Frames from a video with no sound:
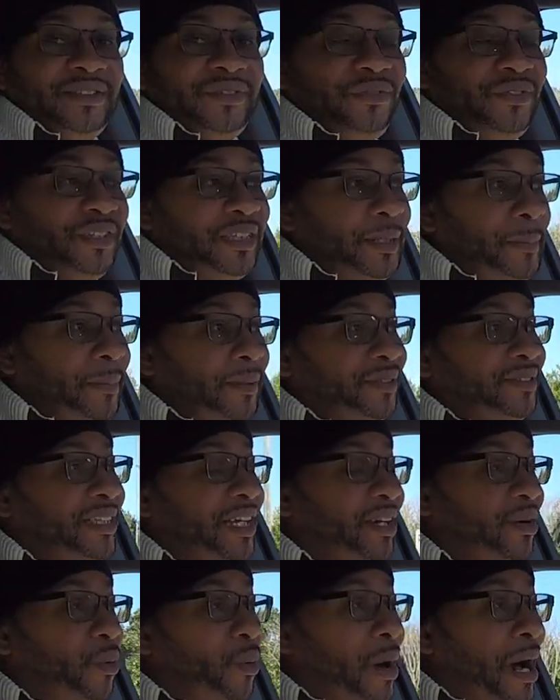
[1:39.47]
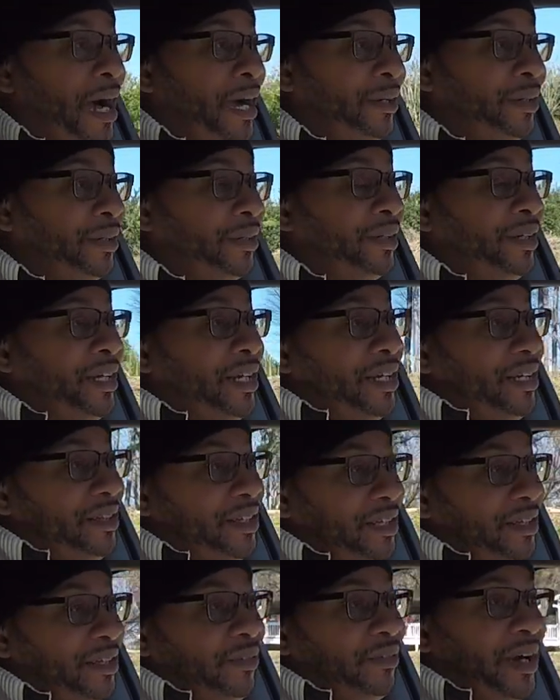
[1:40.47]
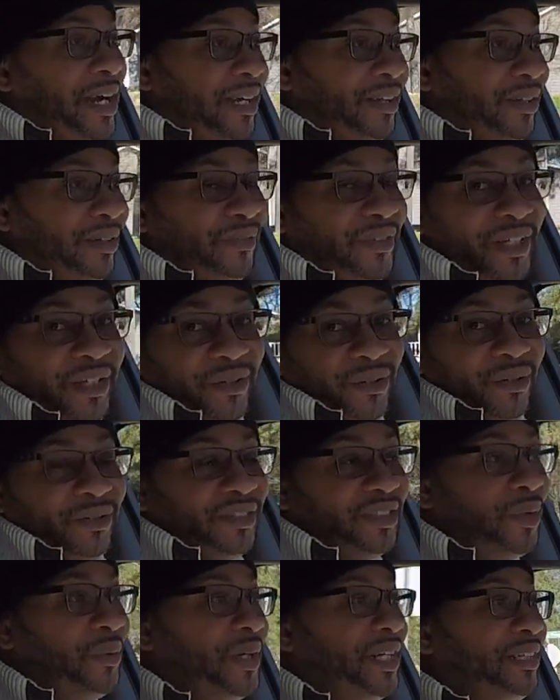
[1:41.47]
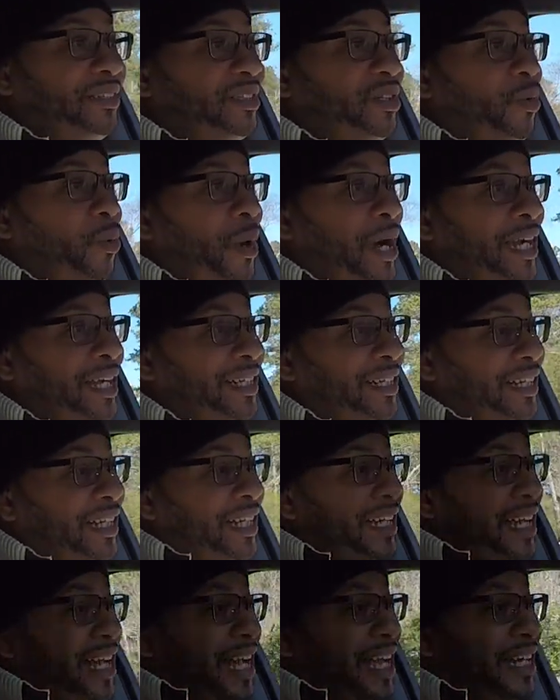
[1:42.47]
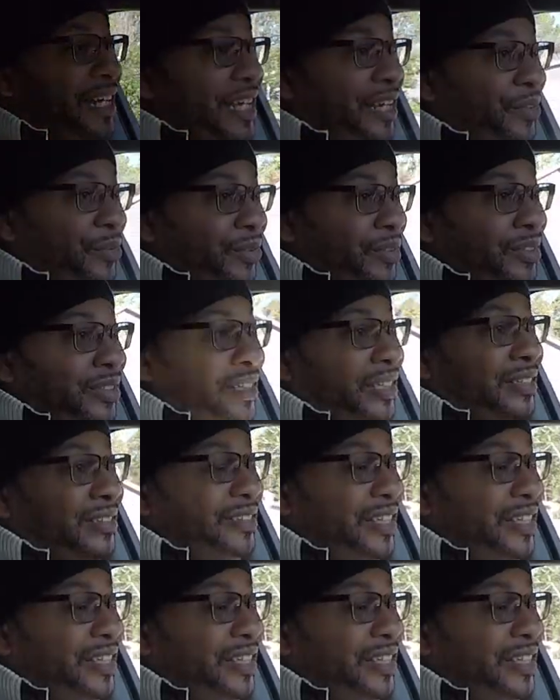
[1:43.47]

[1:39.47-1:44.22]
is 50% quieter than the regular vehicle. So it is quite an interesting